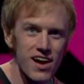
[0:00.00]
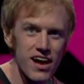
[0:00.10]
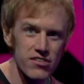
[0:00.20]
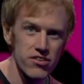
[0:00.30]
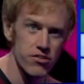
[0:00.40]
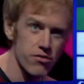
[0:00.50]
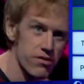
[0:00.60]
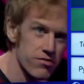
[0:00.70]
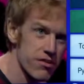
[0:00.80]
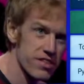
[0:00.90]
So
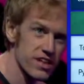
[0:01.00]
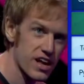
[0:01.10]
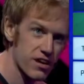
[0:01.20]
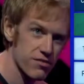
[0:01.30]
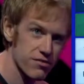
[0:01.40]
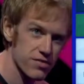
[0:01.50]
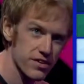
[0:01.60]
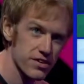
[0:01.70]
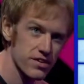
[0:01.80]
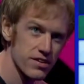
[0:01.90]
grafter ending
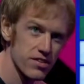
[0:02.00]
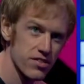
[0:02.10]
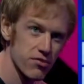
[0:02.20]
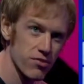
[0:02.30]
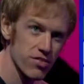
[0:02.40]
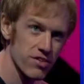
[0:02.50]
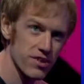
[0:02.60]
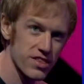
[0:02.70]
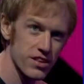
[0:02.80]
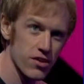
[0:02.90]
after and Toronto yeah.
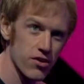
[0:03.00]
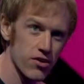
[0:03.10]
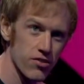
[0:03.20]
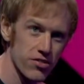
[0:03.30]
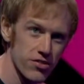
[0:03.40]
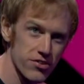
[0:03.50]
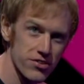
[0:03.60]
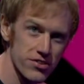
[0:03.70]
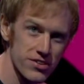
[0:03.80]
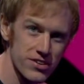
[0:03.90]
ending under. onto.
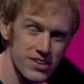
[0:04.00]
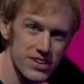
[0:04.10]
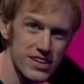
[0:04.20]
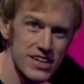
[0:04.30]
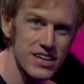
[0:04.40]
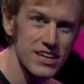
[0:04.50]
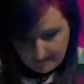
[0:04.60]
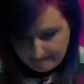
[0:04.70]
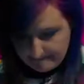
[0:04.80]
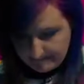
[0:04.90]
Yes, nice.